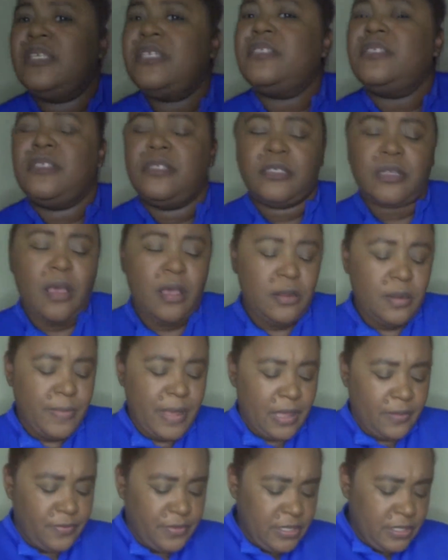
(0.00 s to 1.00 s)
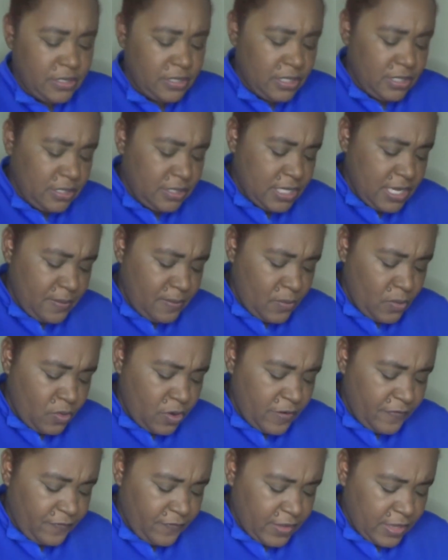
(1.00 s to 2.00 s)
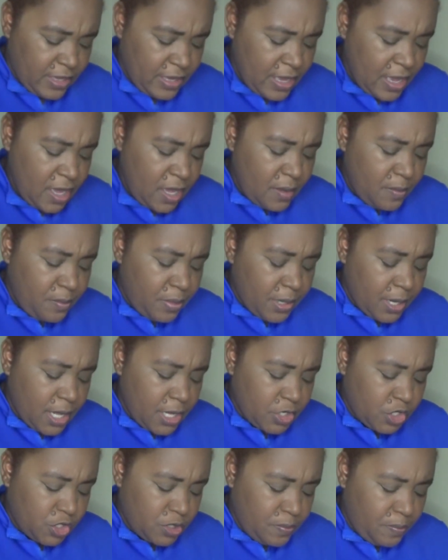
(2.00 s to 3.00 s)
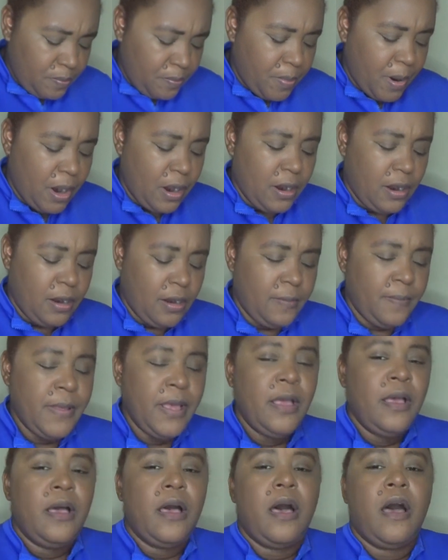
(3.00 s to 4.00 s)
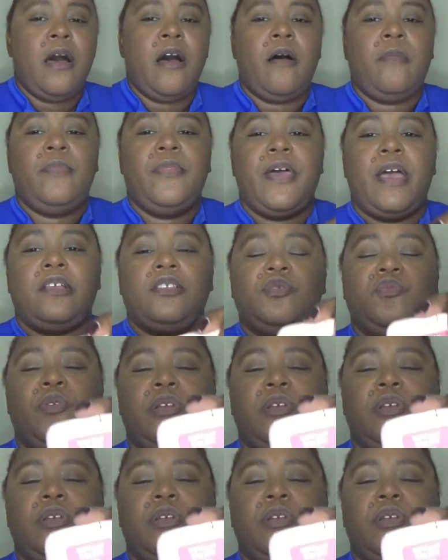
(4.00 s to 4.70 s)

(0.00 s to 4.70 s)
this is all about. This is the Morphe Blush Balm. Um, that's